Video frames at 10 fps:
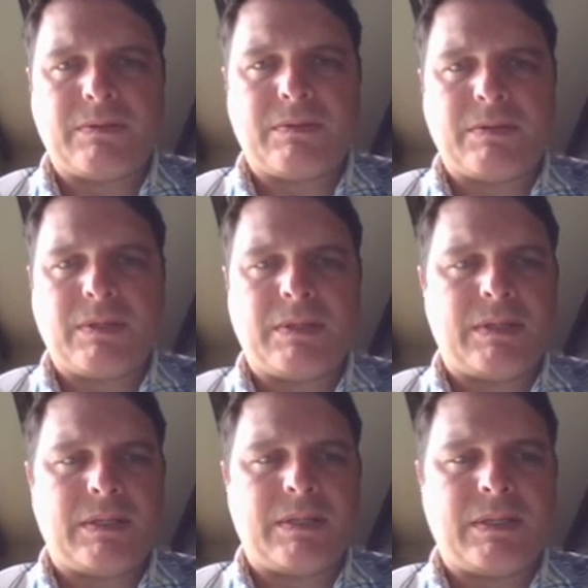Okay,
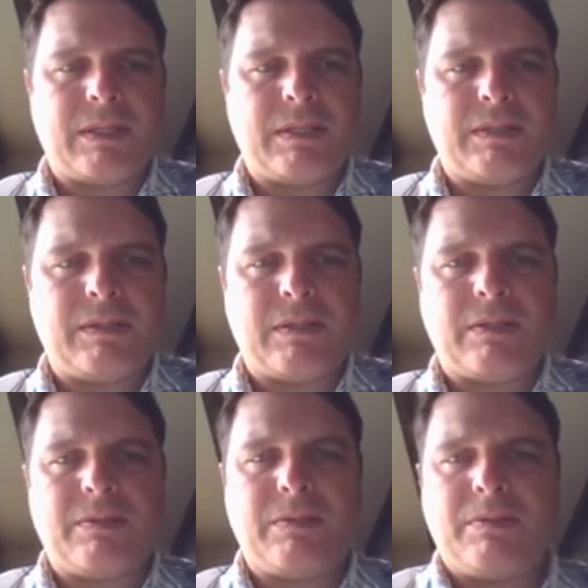and that
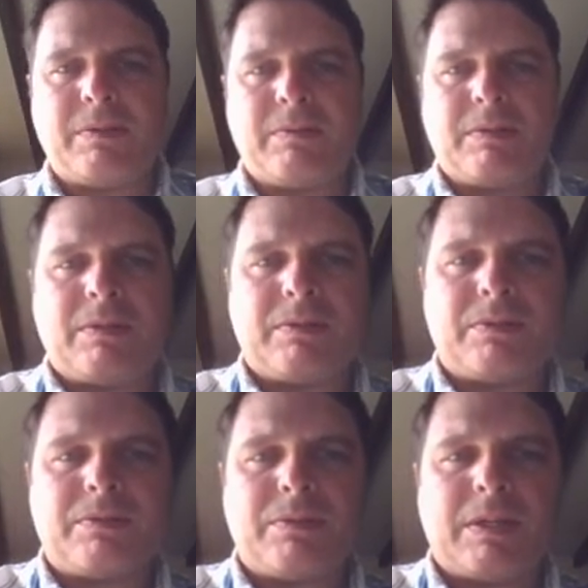other unit would go
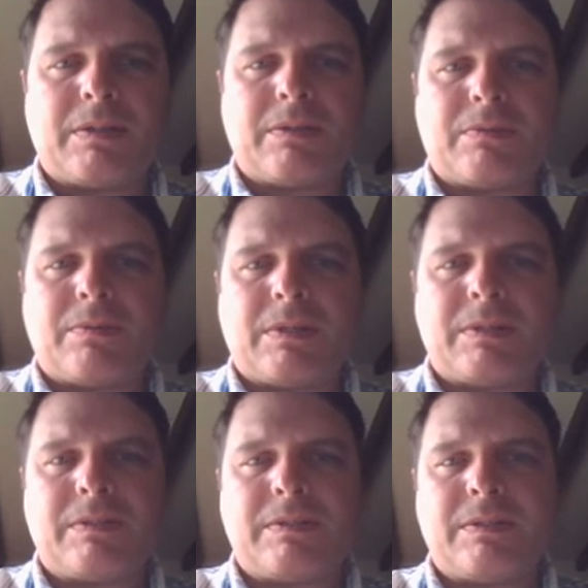straight
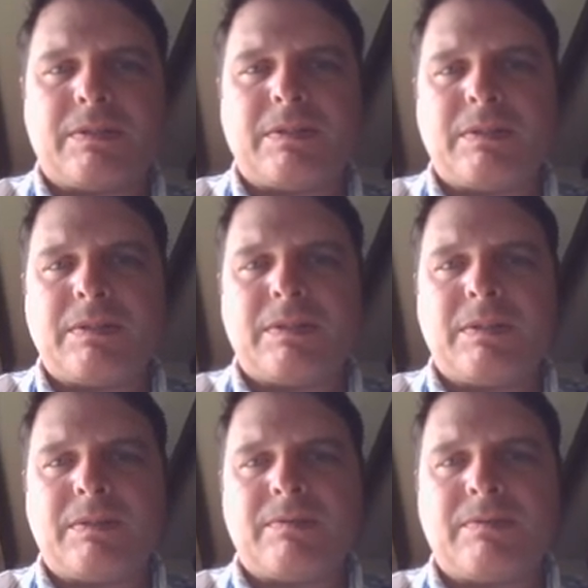across
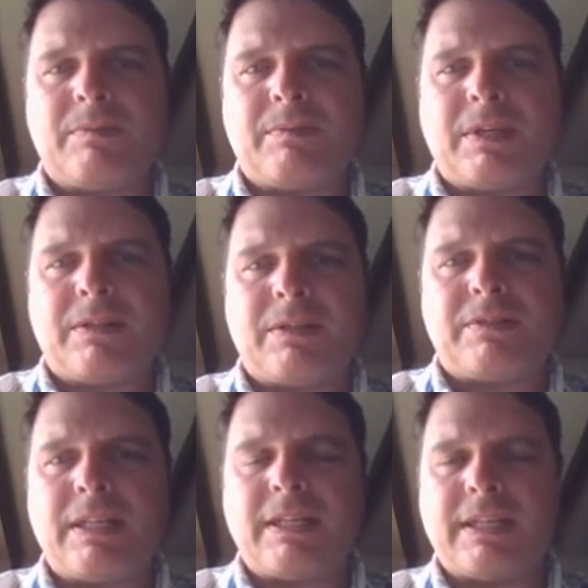from the other
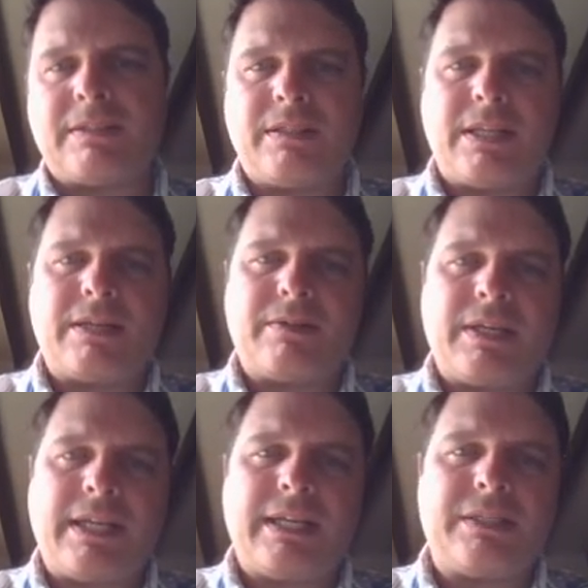side, and that's letter
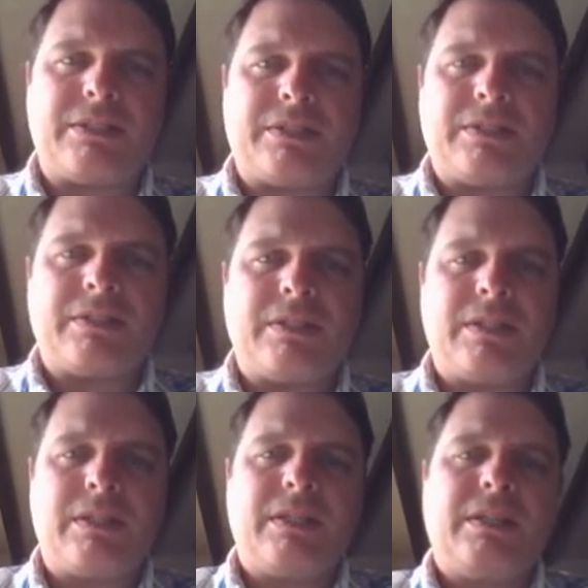H.
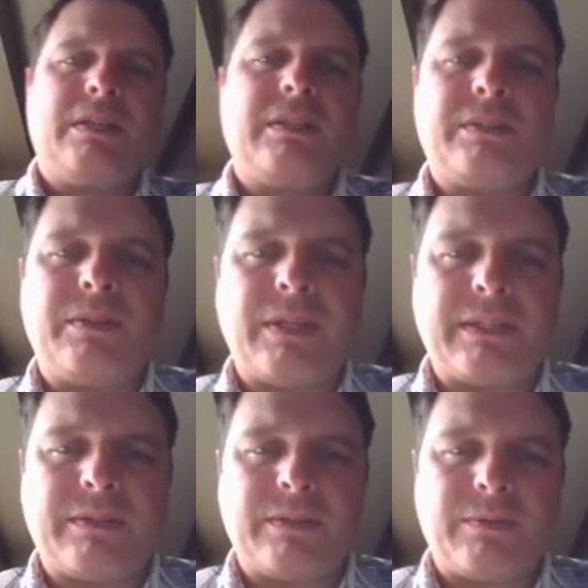So
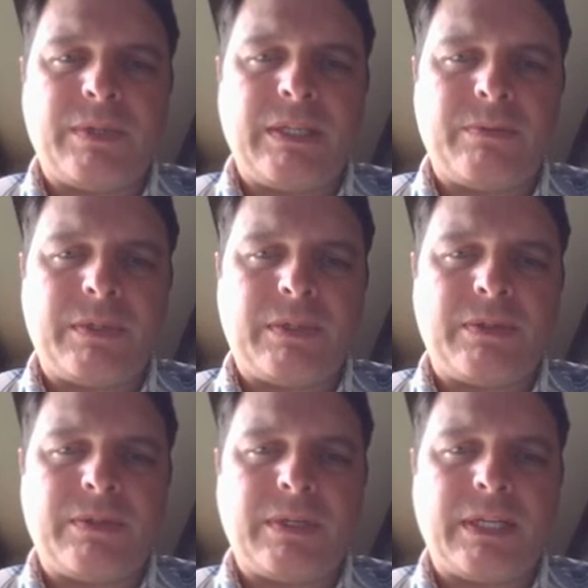that's 3
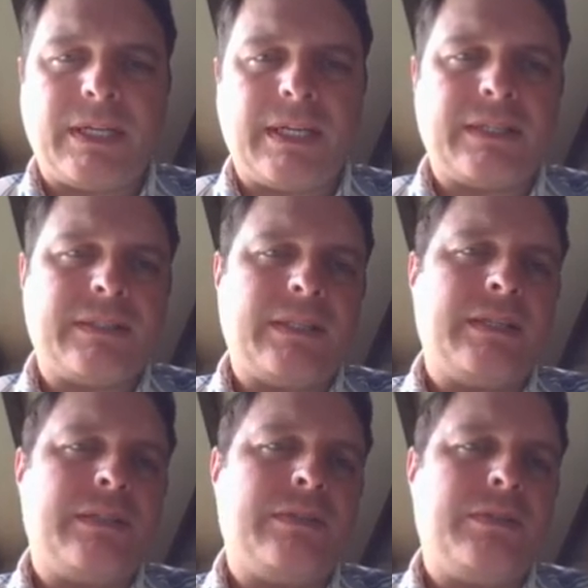1/3 at X
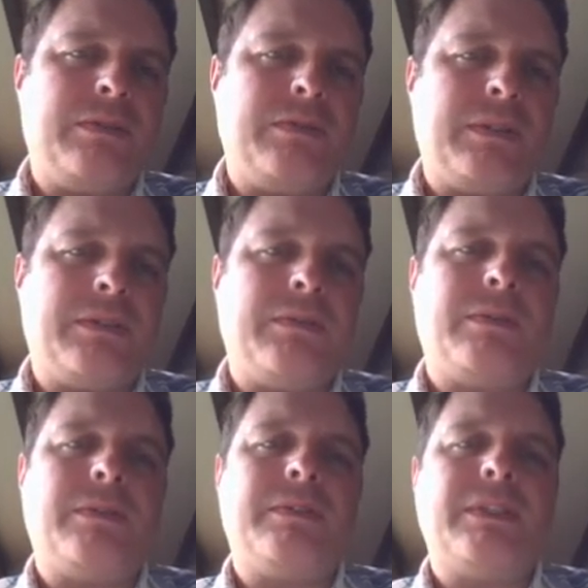and 2
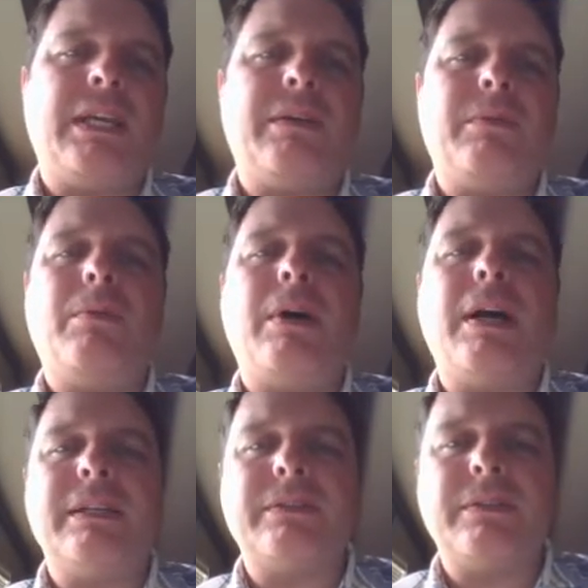2/3 at
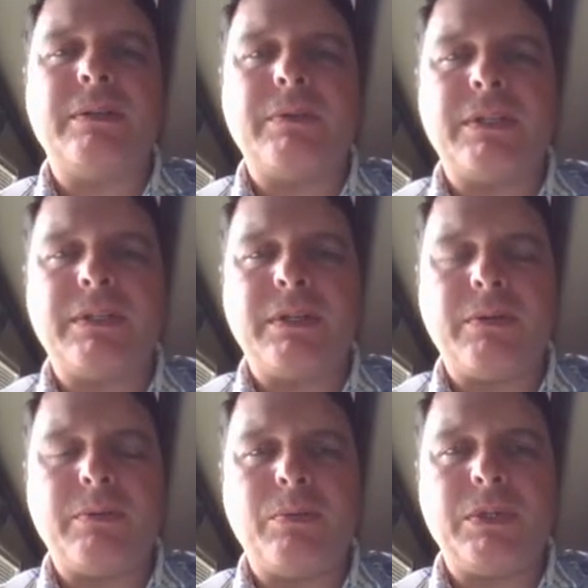Y. So they wanted to
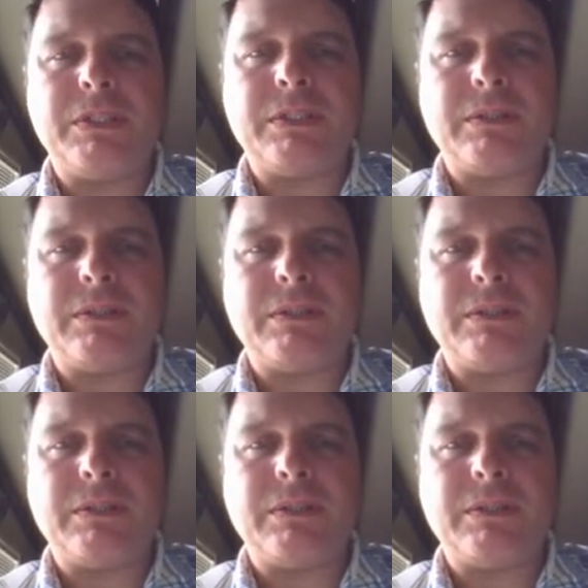know which